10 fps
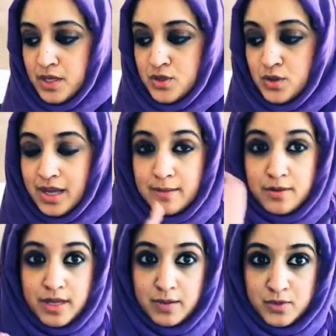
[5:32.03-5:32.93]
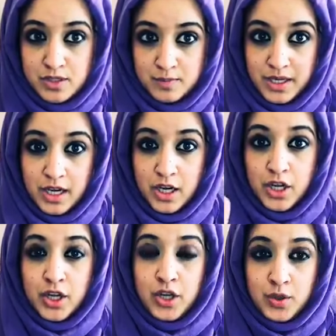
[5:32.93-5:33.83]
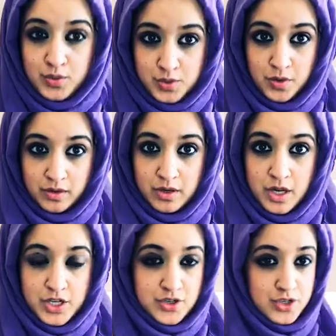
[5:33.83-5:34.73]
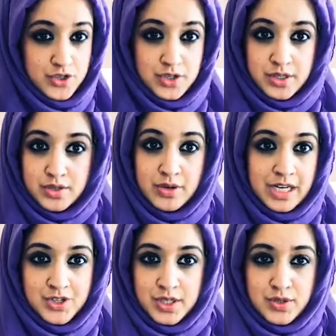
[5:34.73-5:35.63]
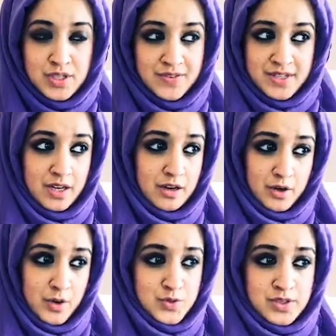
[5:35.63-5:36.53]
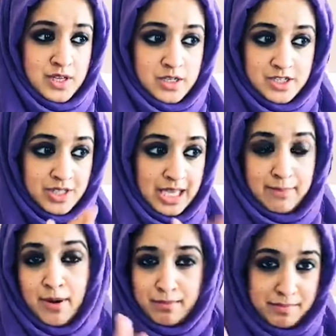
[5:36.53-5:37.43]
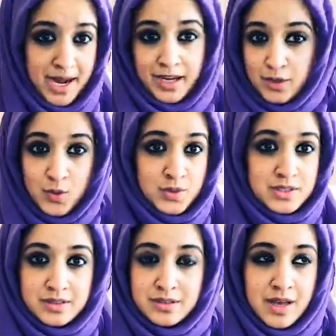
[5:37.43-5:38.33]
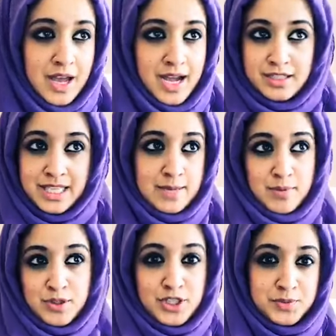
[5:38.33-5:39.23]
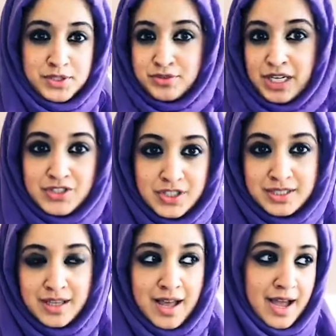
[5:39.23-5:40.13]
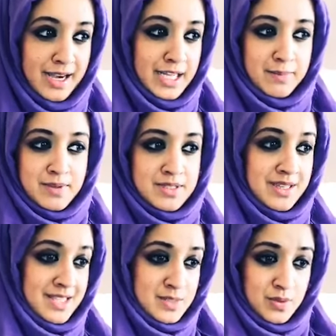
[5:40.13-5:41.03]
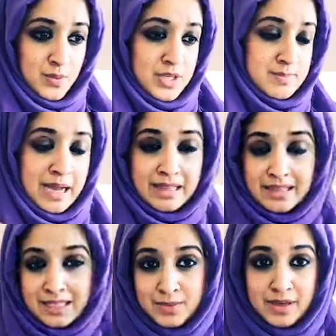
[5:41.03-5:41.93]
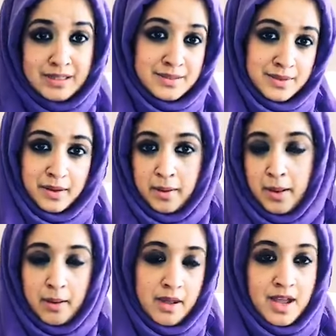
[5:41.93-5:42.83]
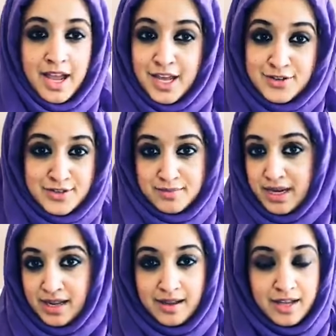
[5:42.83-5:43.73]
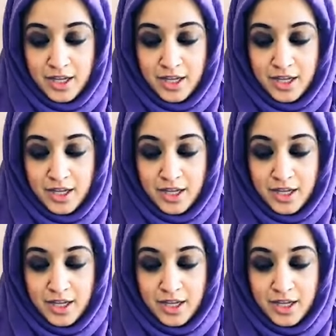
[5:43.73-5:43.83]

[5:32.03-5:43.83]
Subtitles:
So that must be a huge one. It's not just the strategies, because I've seen a lot of coaches that just keep on buying courses and keep on doing strategies and keep on saying this one works better than this one and this one. And it doesn't matter.